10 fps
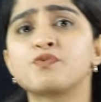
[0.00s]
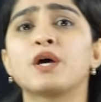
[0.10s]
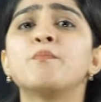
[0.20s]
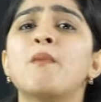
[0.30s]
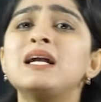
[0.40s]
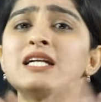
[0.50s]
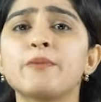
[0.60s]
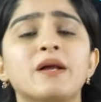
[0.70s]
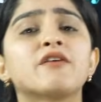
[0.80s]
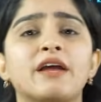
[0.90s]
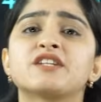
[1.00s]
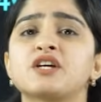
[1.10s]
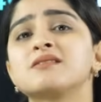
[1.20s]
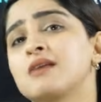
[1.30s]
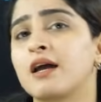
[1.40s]
where multiple
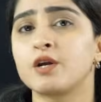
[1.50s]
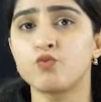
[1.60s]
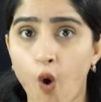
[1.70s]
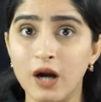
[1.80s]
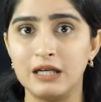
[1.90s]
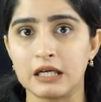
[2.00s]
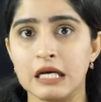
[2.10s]
reagents are involved.